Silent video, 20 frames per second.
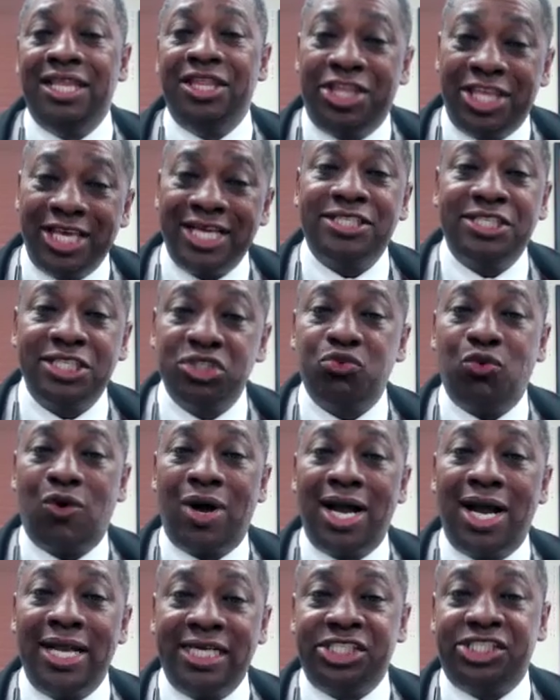This is
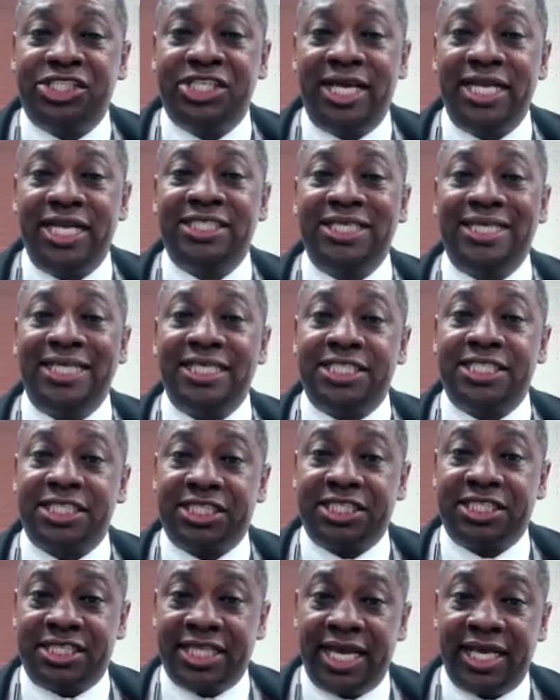why it takes
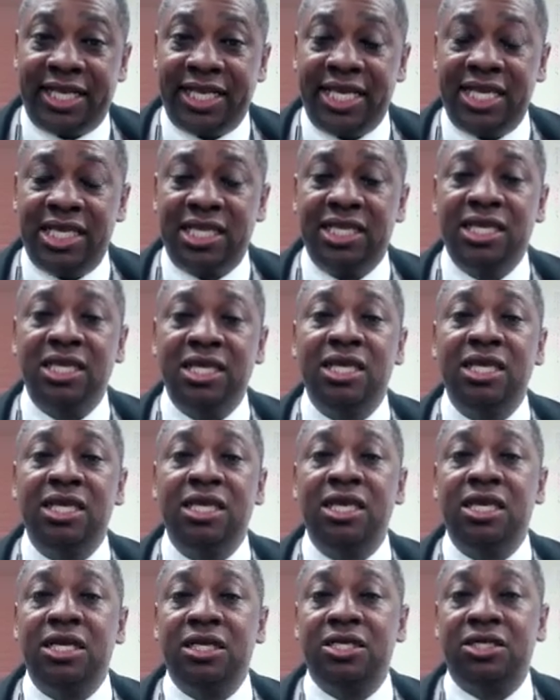steady,
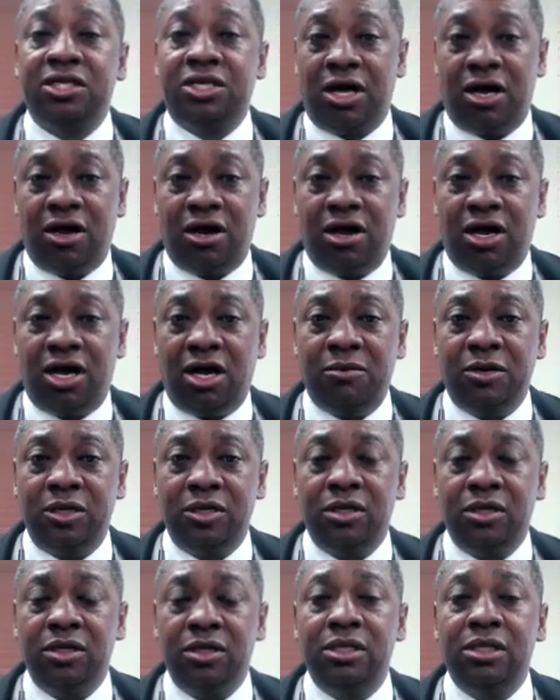calm,
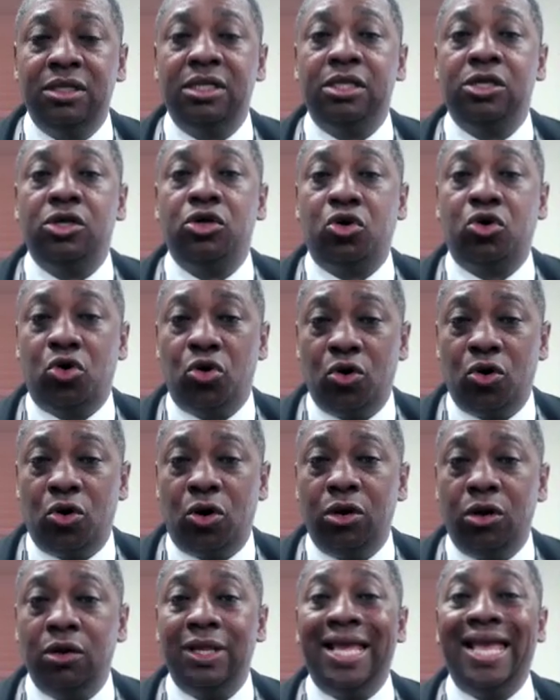
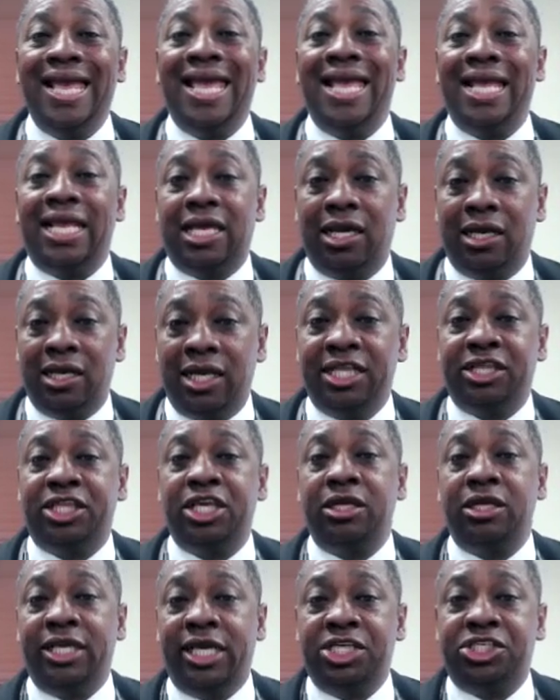cool, and collected
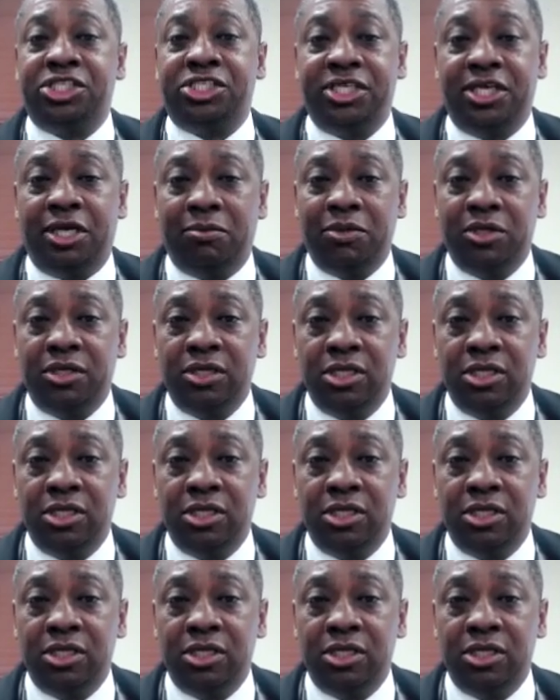leadership.